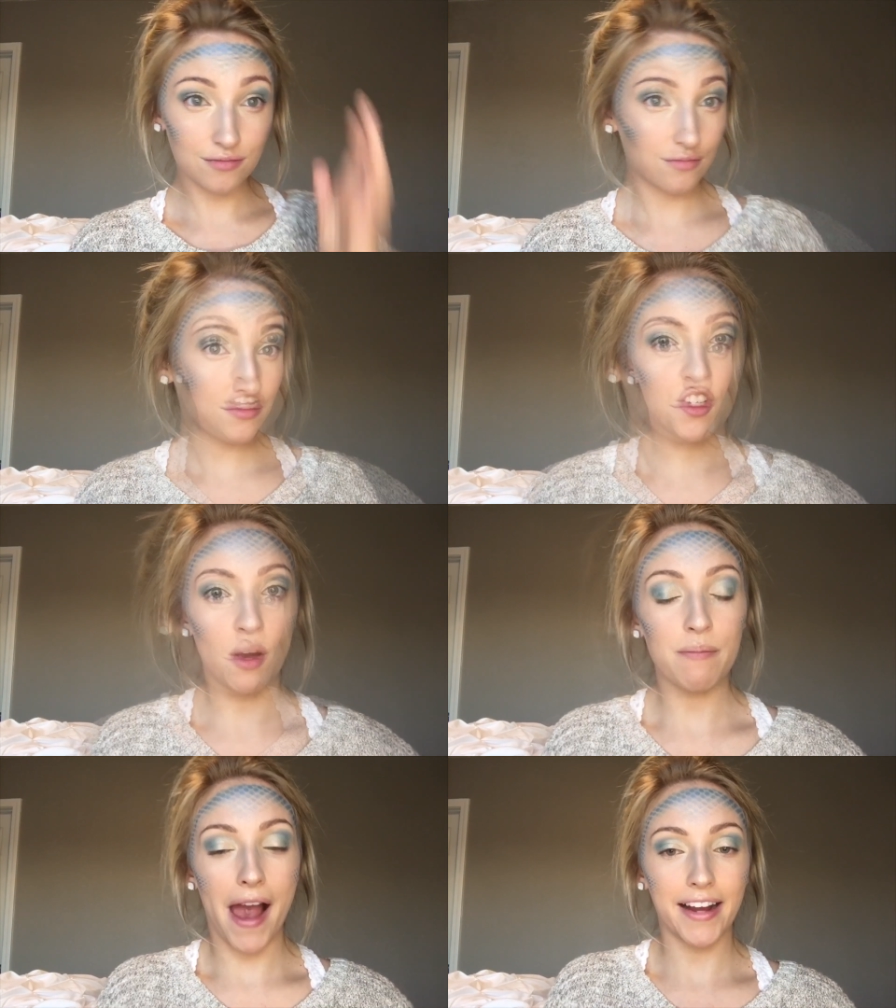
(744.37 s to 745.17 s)
I'm going to
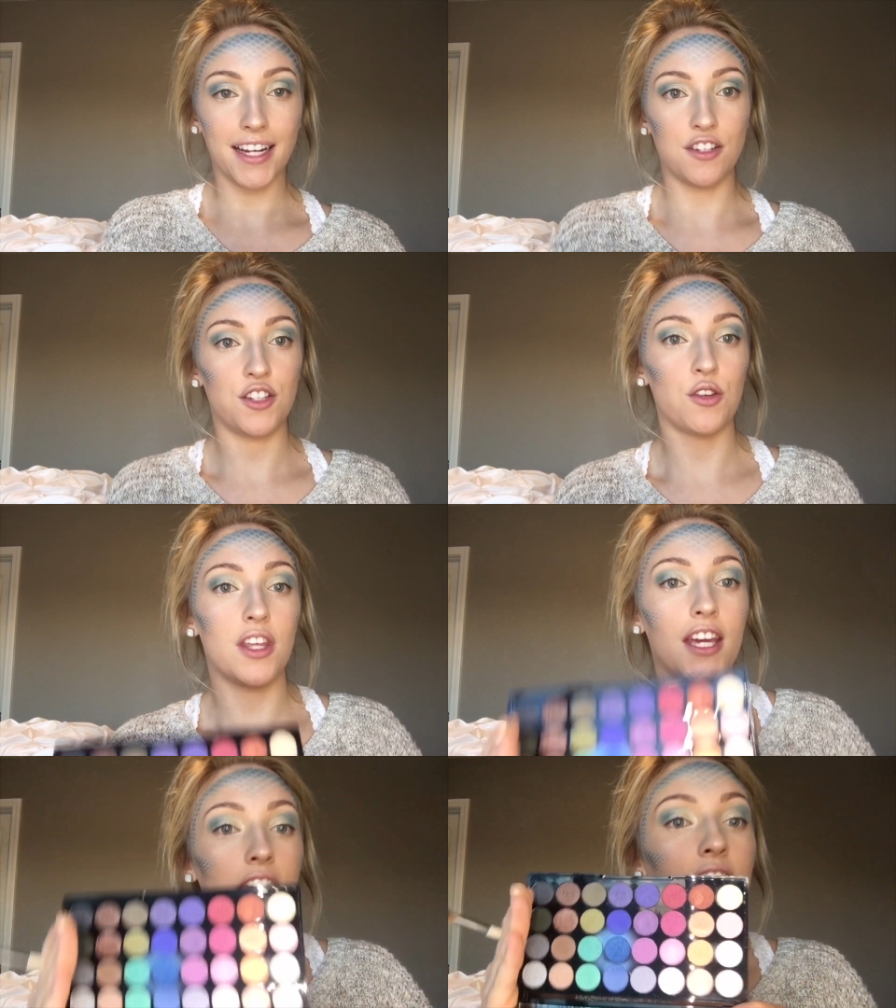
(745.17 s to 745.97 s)
jump back into
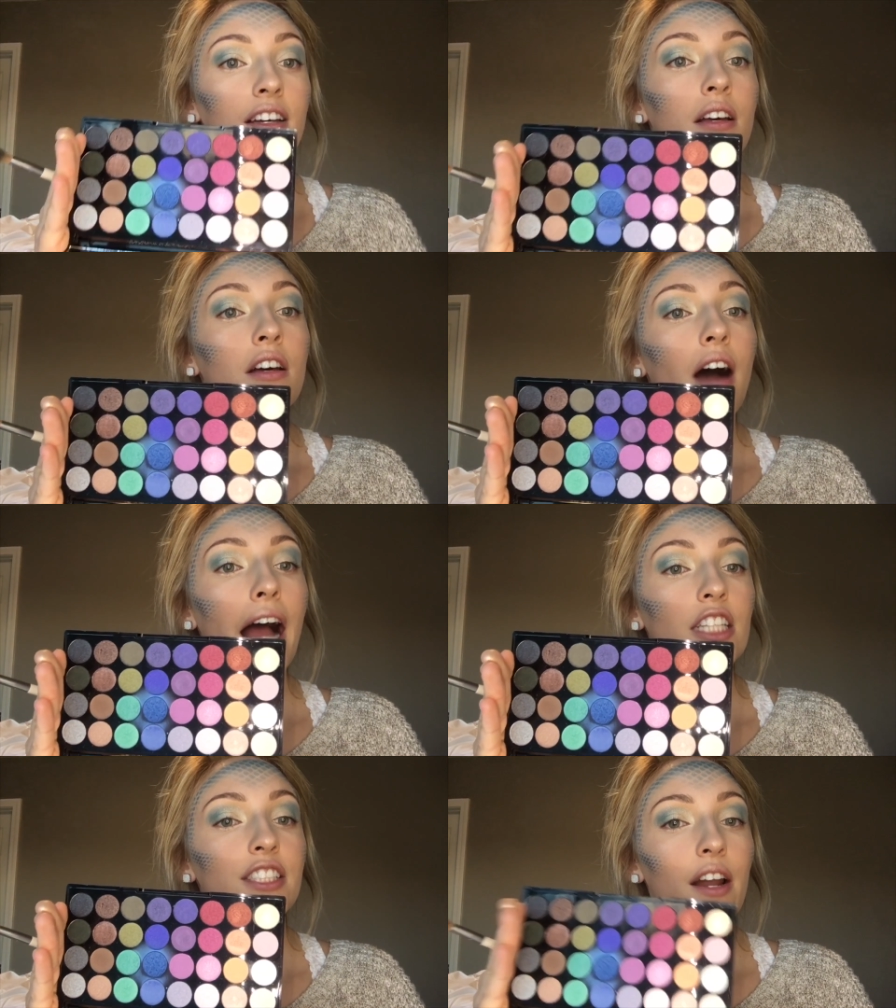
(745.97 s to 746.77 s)
the
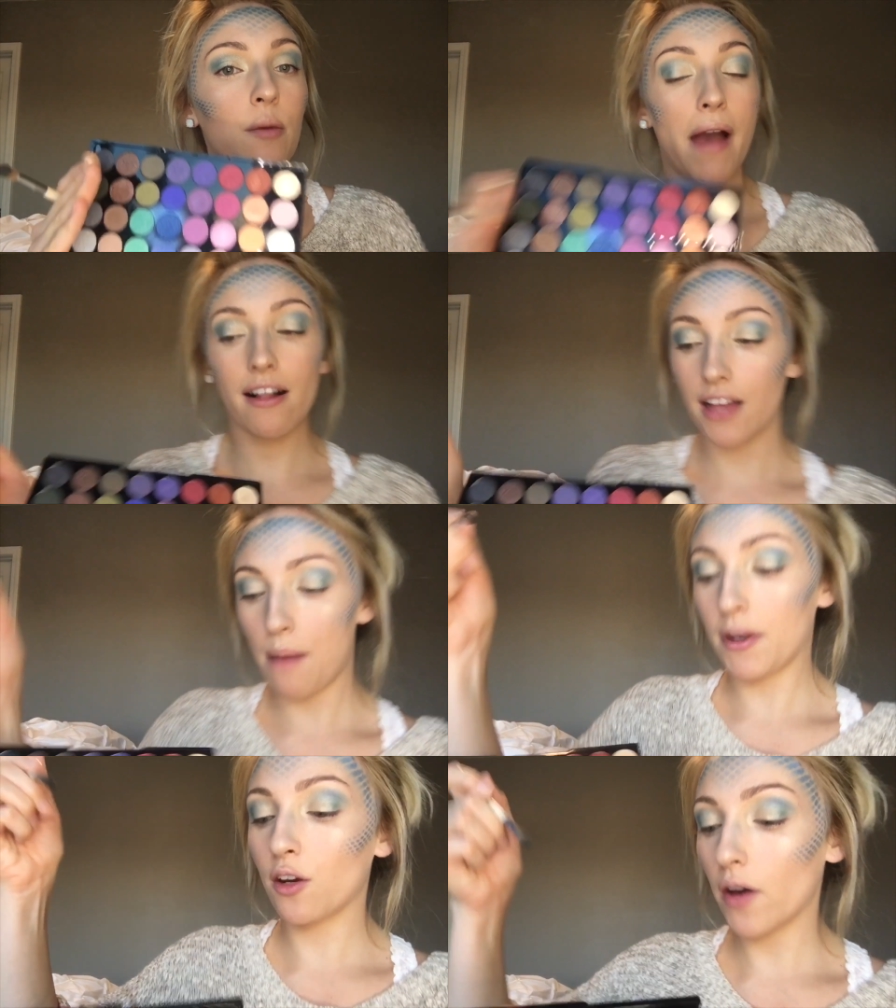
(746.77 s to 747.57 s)
eyeshadow palette.
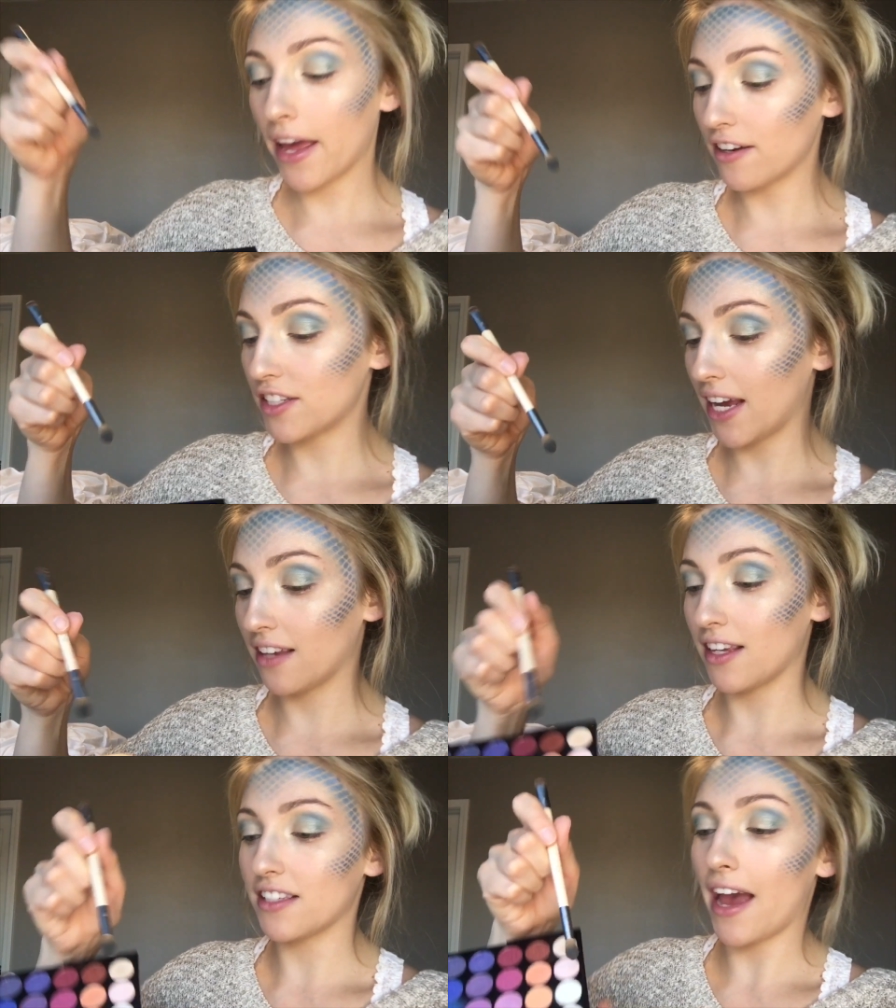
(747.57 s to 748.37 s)
I'm going to go ahead and
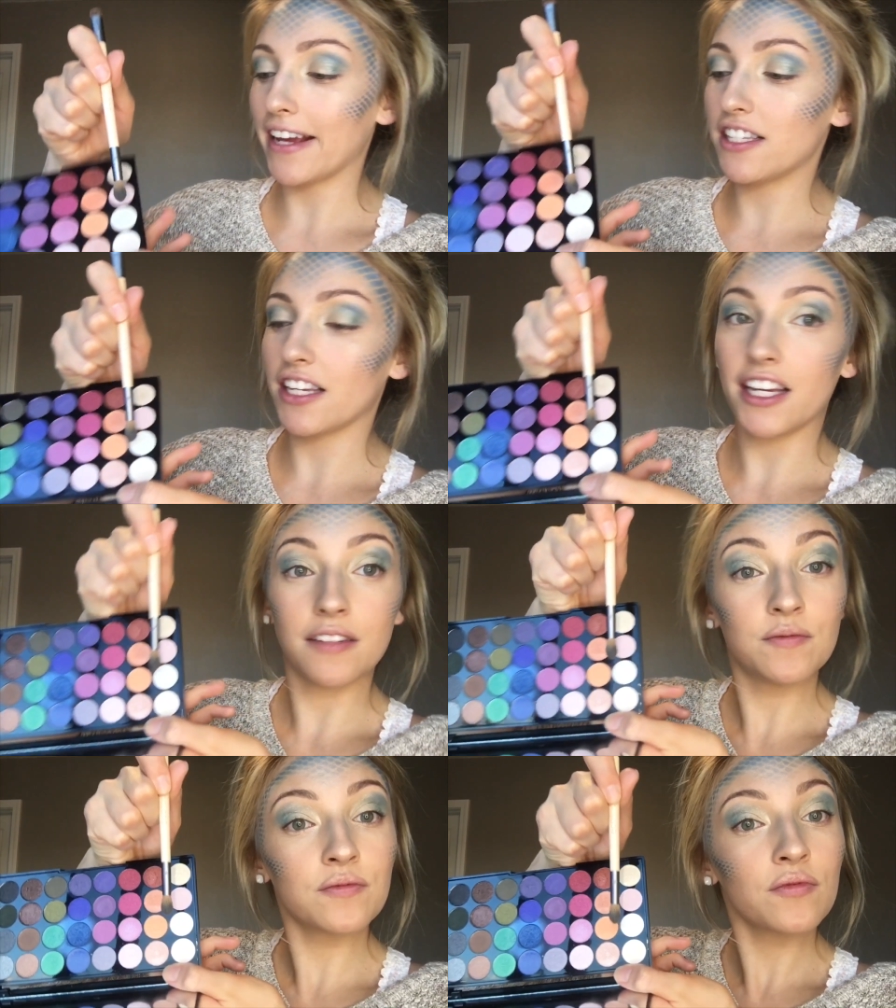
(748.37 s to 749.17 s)
take this
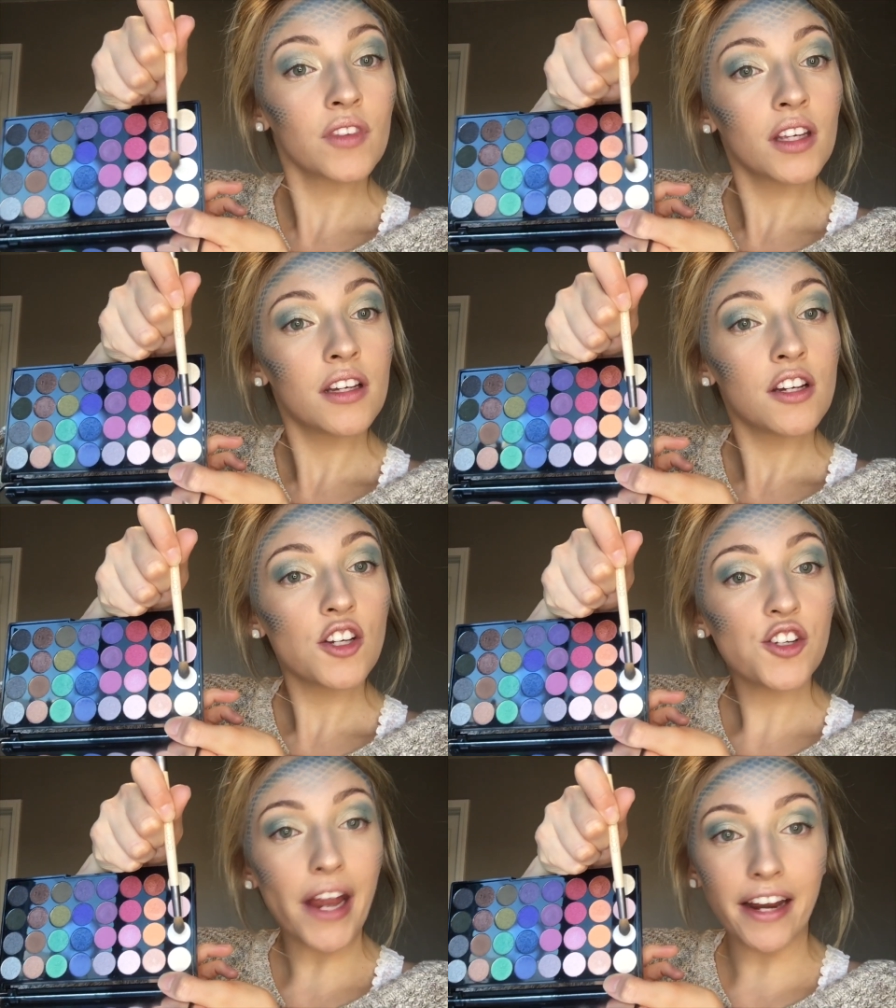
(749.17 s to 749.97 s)
icy
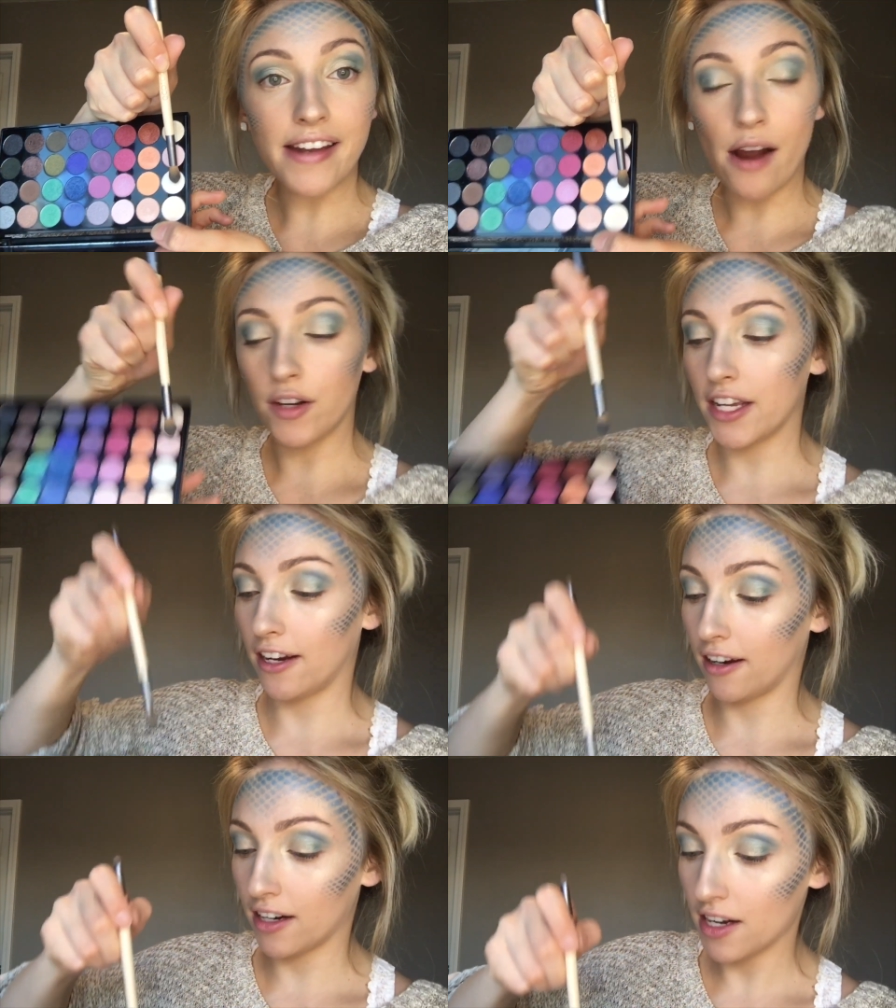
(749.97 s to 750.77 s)
shade down
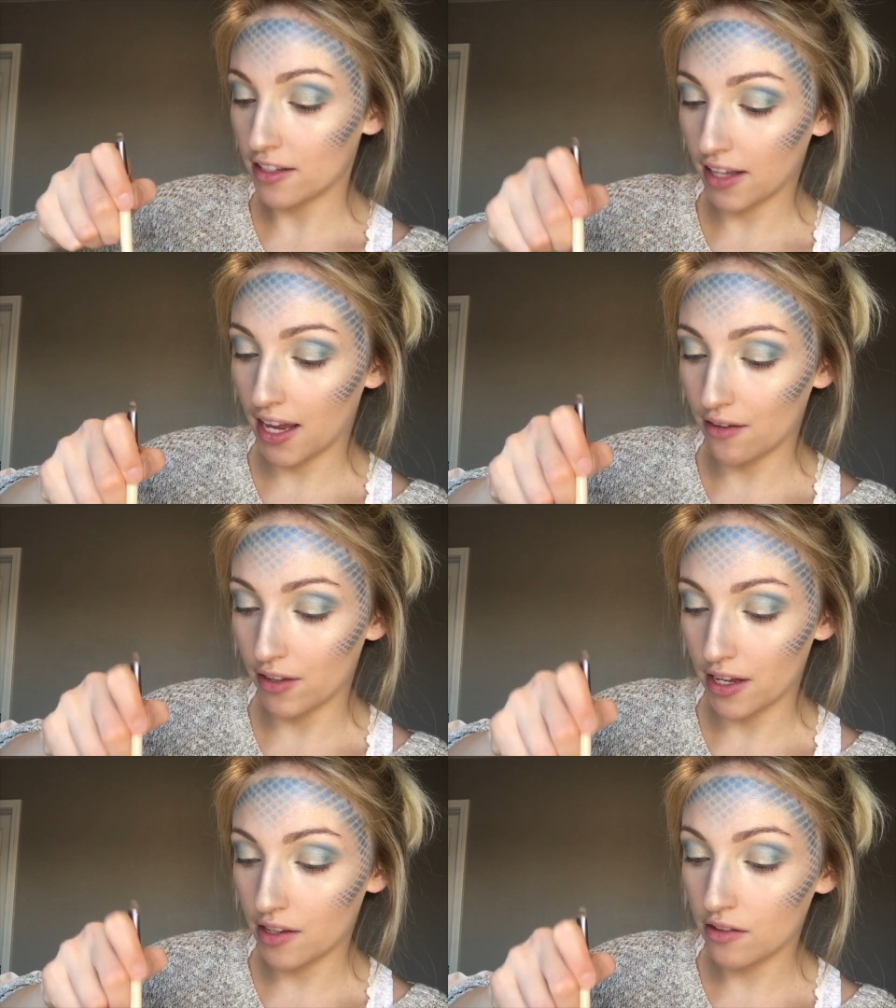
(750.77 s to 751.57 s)
here. It's kind of
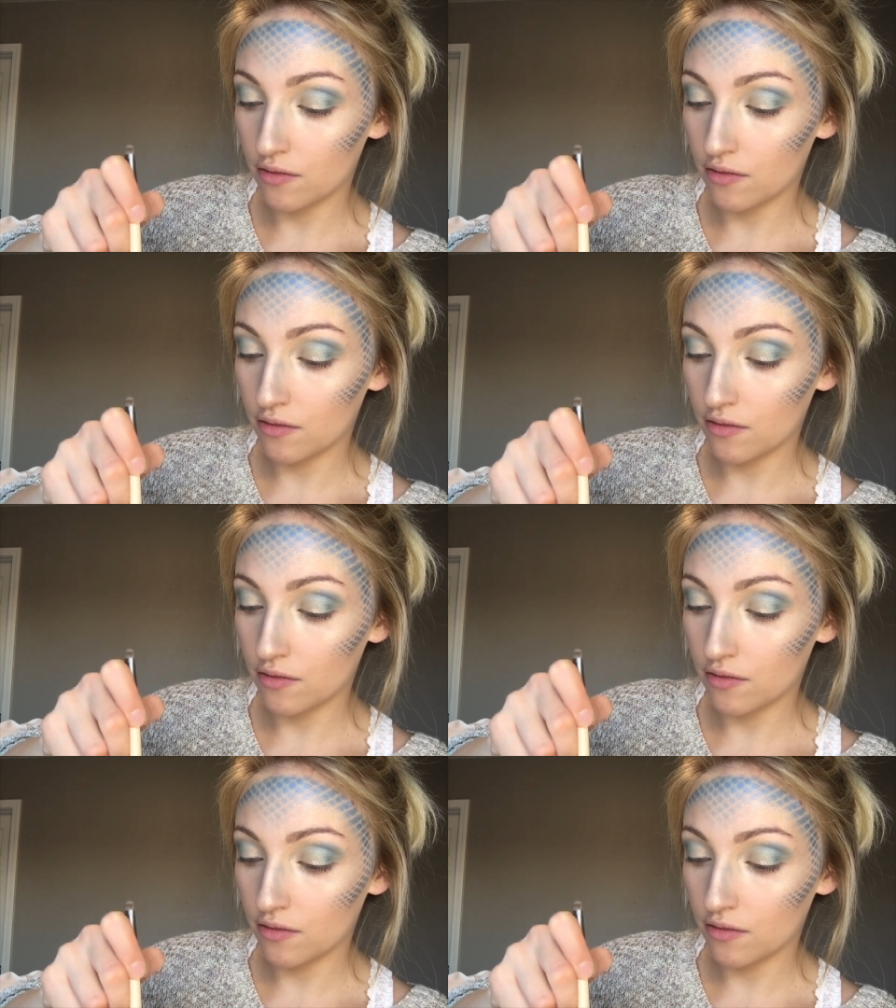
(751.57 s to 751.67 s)
a